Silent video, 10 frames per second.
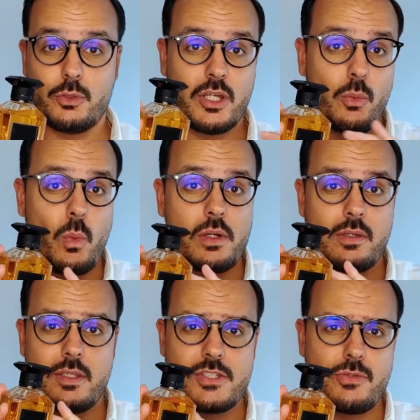You can
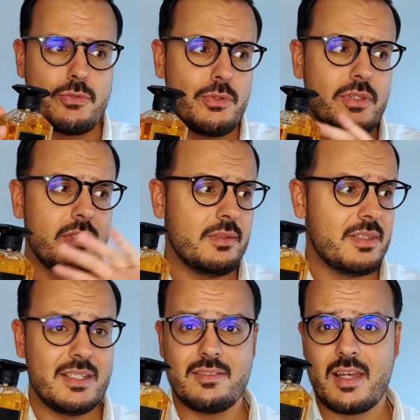wear this through
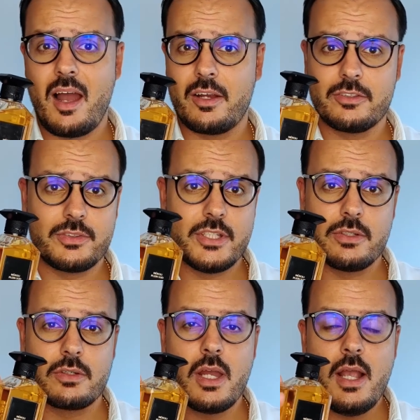the entire
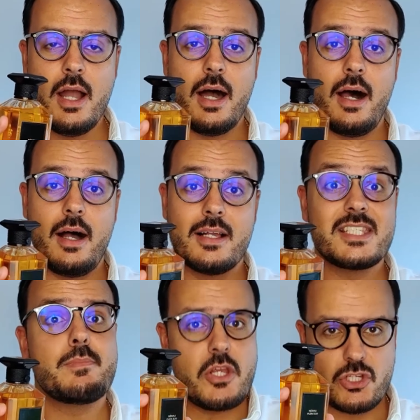year,
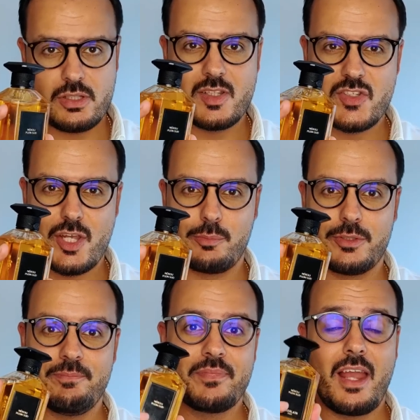especially in the summer.